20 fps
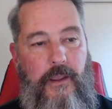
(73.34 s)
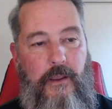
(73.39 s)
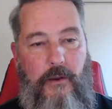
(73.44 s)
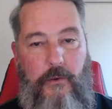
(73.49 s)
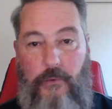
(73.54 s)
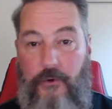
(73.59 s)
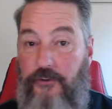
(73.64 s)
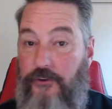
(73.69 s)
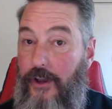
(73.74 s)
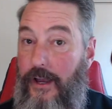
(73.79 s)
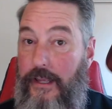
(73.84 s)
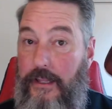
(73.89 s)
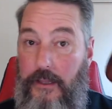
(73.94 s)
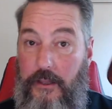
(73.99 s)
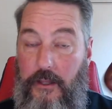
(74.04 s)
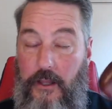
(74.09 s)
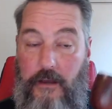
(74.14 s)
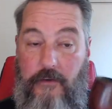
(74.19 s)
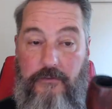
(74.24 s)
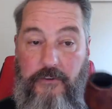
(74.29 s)
which I
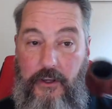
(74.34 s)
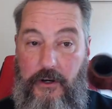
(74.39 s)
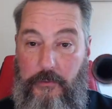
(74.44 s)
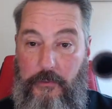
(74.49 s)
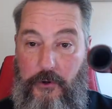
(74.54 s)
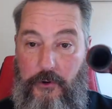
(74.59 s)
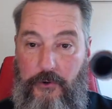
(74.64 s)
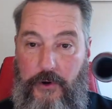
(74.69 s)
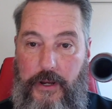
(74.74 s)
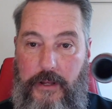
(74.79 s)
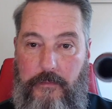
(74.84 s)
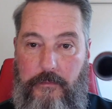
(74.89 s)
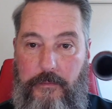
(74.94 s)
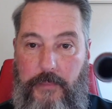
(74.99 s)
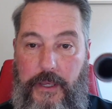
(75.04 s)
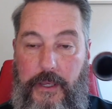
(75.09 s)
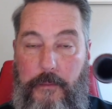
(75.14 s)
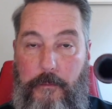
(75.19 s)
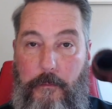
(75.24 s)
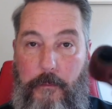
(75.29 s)
love. It's got a great
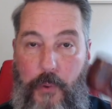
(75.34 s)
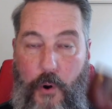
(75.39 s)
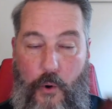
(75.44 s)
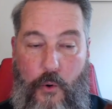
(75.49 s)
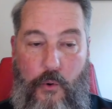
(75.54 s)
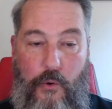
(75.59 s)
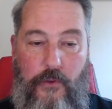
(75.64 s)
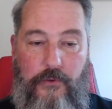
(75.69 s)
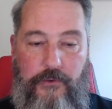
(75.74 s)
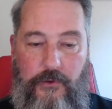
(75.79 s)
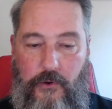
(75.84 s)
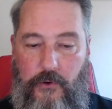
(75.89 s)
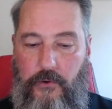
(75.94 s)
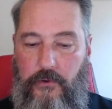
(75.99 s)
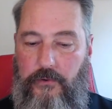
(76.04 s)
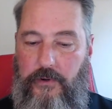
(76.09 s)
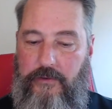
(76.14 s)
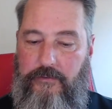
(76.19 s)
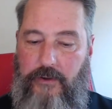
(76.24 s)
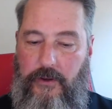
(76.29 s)
big bowl,
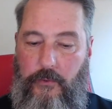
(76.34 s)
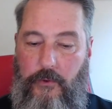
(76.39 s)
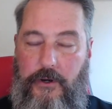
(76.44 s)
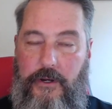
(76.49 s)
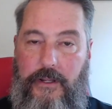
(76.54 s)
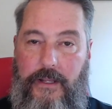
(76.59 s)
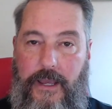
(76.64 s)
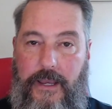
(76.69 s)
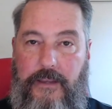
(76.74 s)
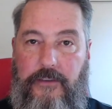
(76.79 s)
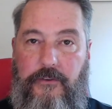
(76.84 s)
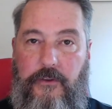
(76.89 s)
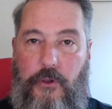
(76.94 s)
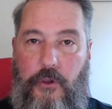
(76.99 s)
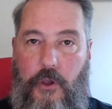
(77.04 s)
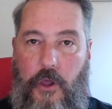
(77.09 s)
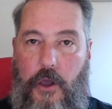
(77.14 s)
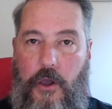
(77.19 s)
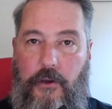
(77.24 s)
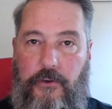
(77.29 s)
so if I want a nice
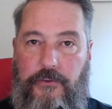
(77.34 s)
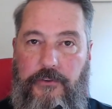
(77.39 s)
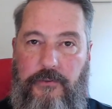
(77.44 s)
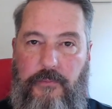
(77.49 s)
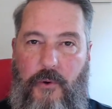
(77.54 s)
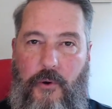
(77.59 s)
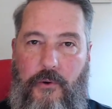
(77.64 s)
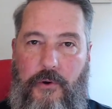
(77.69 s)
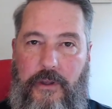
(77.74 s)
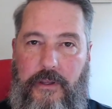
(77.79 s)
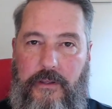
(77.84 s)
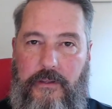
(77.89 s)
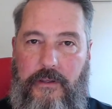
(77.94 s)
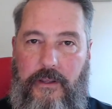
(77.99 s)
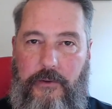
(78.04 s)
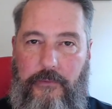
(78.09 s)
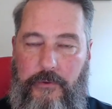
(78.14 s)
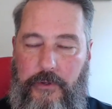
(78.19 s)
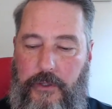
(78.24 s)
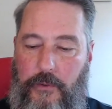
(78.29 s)
long smoke and
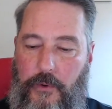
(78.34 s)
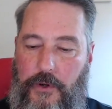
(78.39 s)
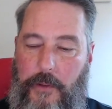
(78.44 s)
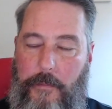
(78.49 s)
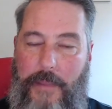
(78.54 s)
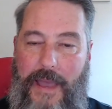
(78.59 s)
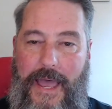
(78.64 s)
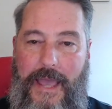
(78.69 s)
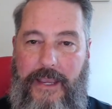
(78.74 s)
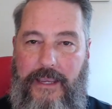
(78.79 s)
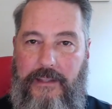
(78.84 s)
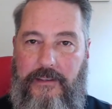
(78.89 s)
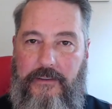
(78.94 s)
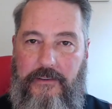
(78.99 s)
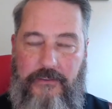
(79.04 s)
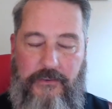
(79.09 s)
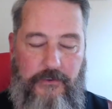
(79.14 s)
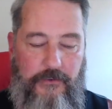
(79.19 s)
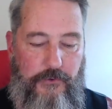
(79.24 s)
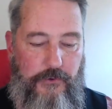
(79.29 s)
I really want to pack it,
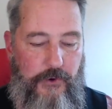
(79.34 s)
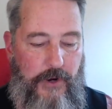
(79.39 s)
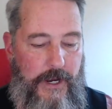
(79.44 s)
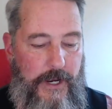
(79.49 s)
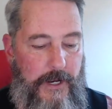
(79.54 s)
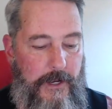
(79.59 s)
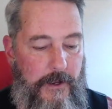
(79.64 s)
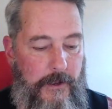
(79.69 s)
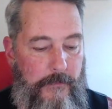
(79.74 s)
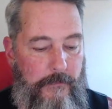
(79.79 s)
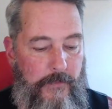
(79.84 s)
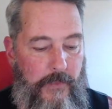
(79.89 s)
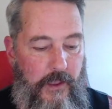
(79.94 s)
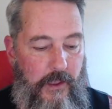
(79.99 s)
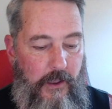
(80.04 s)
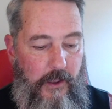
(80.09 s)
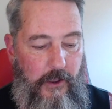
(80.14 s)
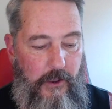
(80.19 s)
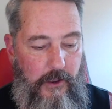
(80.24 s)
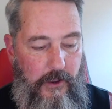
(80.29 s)
this is great.
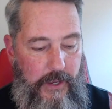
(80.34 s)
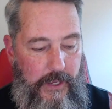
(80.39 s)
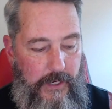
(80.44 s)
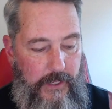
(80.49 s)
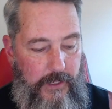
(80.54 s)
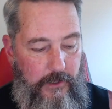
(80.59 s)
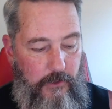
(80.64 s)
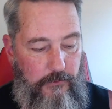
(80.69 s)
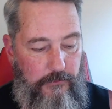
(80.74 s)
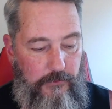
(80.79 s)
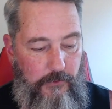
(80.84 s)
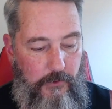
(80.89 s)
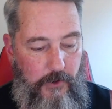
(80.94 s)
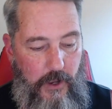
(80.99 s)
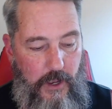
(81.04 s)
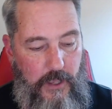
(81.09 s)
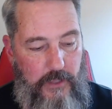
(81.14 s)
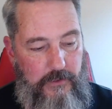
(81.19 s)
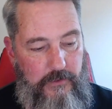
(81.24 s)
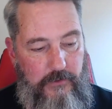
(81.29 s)
And I also
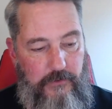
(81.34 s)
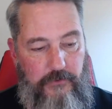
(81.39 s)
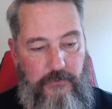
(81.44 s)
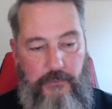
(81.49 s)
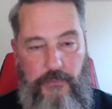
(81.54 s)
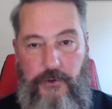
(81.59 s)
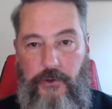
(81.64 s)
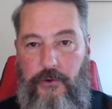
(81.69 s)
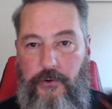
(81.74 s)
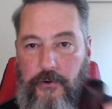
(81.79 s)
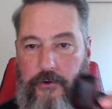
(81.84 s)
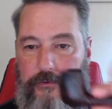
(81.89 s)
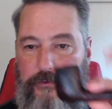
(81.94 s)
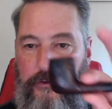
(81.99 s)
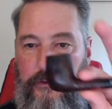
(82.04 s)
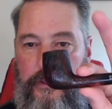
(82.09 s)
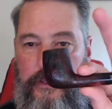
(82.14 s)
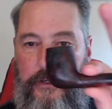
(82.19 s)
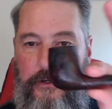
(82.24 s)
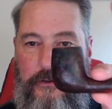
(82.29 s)
got this
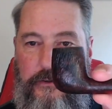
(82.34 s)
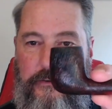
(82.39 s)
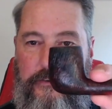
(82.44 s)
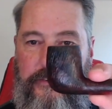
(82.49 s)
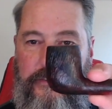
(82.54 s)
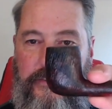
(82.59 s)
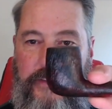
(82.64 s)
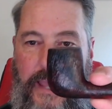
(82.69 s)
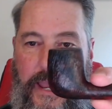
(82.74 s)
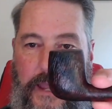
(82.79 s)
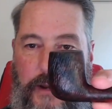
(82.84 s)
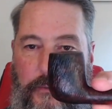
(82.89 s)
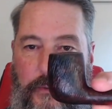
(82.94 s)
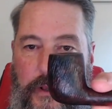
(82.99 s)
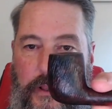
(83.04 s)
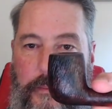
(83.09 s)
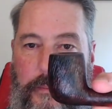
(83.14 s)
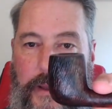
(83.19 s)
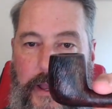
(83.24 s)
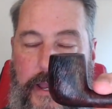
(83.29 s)
beautiful little
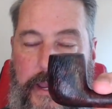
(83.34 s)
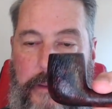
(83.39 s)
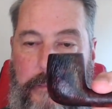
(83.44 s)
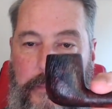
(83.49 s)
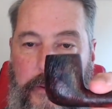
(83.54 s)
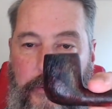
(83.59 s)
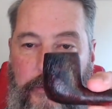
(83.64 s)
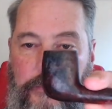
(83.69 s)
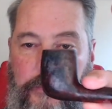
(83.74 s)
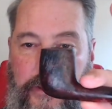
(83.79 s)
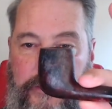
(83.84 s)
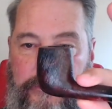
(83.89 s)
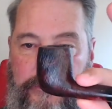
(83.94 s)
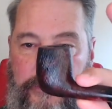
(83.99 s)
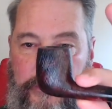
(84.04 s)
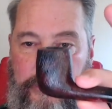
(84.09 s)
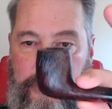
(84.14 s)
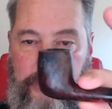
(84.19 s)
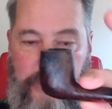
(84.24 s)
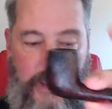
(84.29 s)
Stanwell pipe. It was my
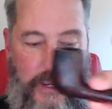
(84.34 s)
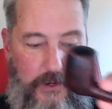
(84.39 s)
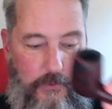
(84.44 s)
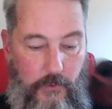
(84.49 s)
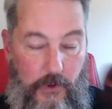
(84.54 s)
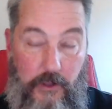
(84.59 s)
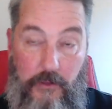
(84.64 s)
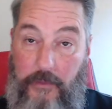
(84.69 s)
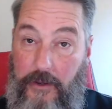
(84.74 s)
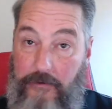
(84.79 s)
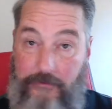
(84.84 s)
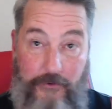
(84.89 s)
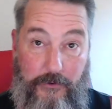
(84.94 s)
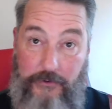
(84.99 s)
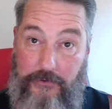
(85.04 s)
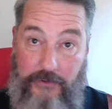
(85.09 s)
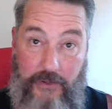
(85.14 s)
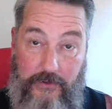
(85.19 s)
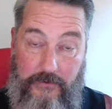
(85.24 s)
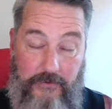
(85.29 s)
first Stanwell, my
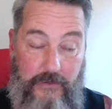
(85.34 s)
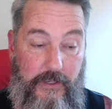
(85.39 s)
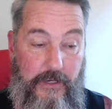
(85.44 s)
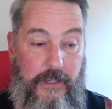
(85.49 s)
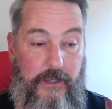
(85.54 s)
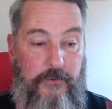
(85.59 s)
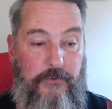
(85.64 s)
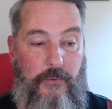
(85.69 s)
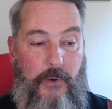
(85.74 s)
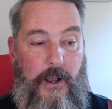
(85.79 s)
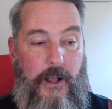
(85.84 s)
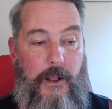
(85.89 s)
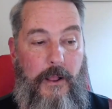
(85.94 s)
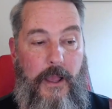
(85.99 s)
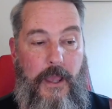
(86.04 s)
first Sassieni as well.